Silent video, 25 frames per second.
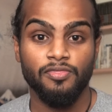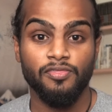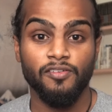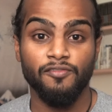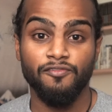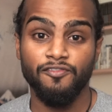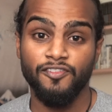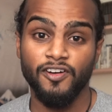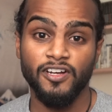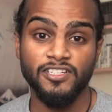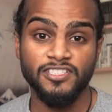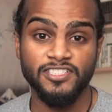The
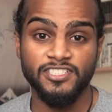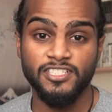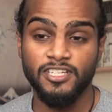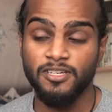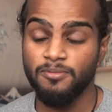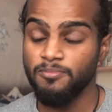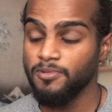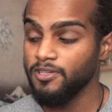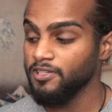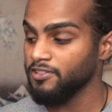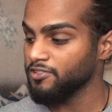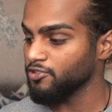first
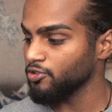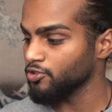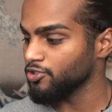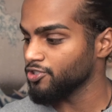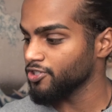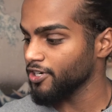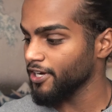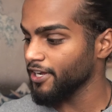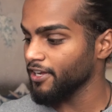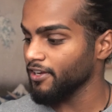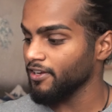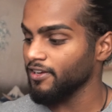tip is to
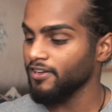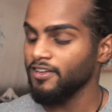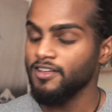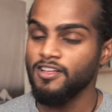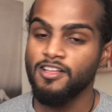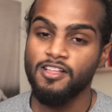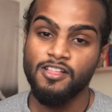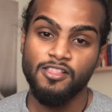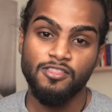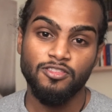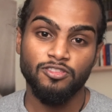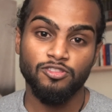drink
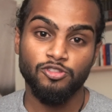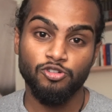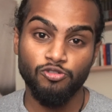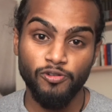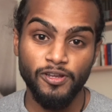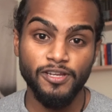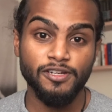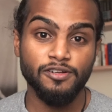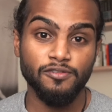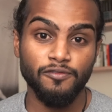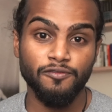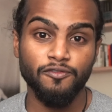
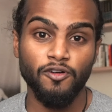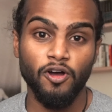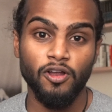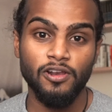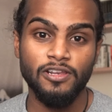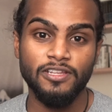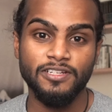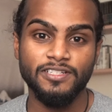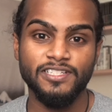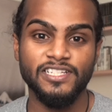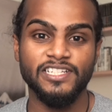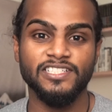3 to 4
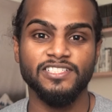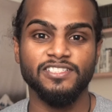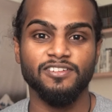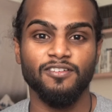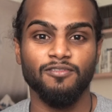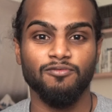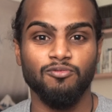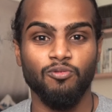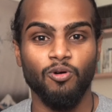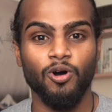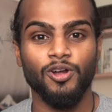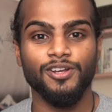liters
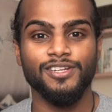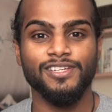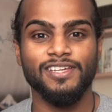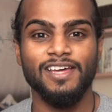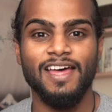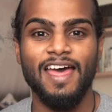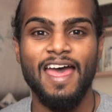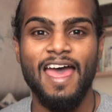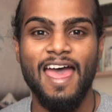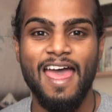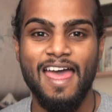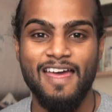of
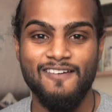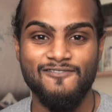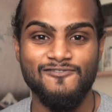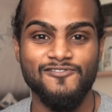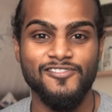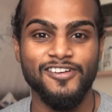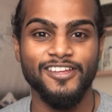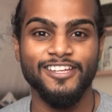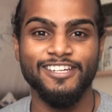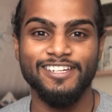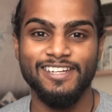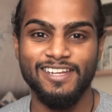water
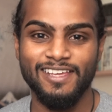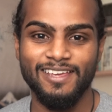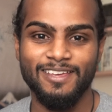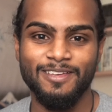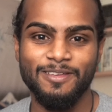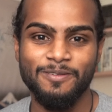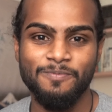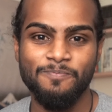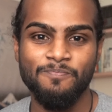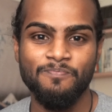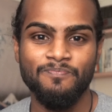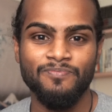every
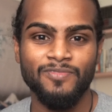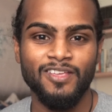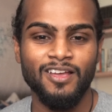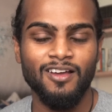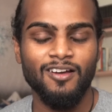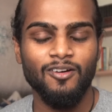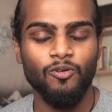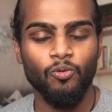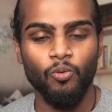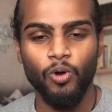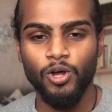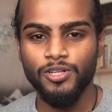day.
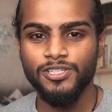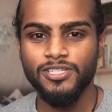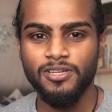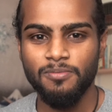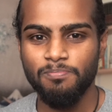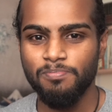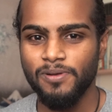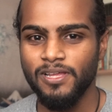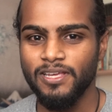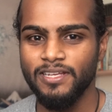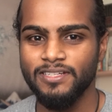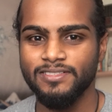Water
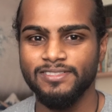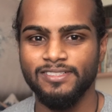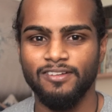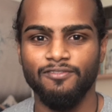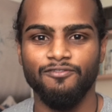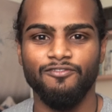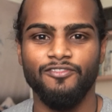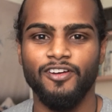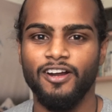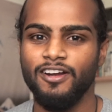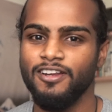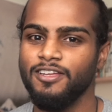plays a
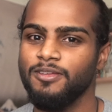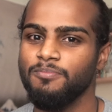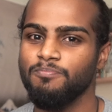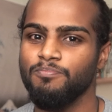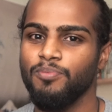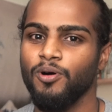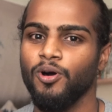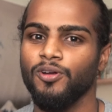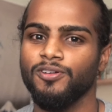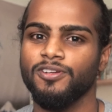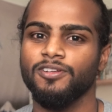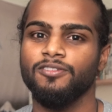very
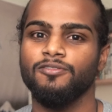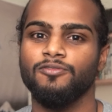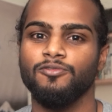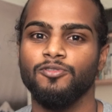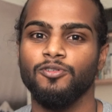important